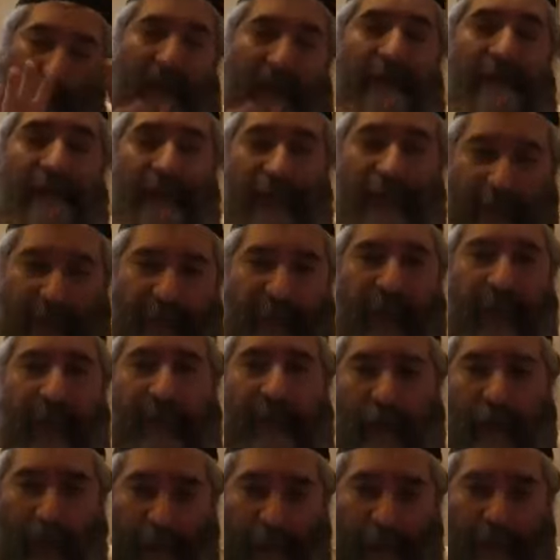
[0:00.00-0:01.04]
is de
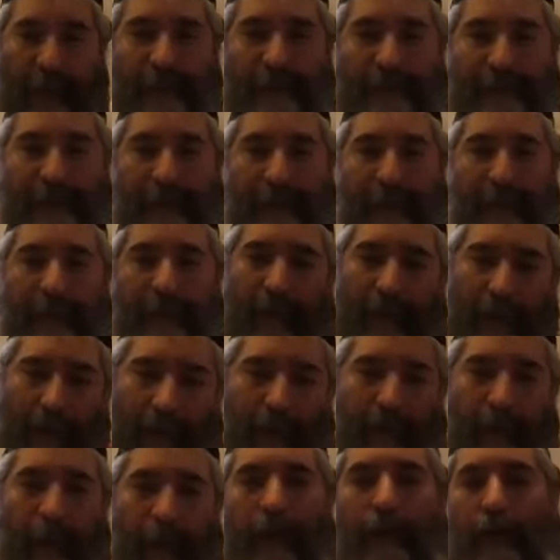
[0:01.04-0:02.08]
facto blessing
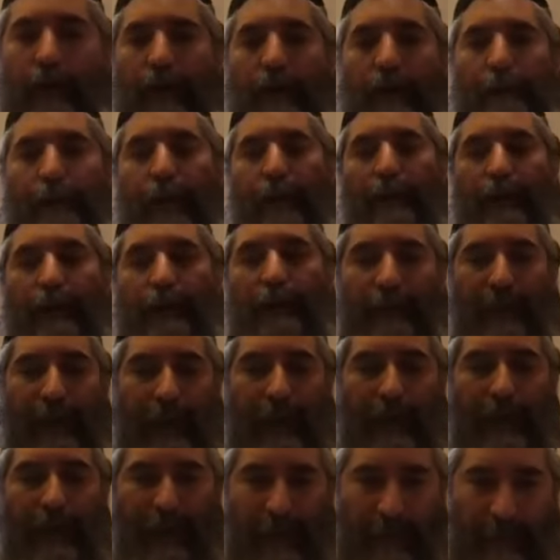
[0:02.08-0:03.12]
upon
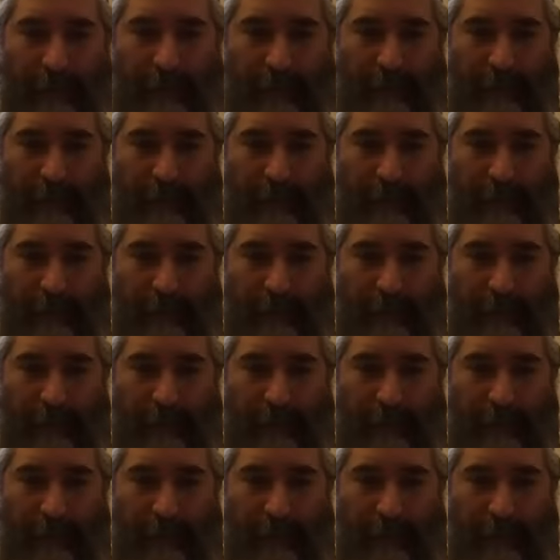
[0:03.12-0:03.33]
creation.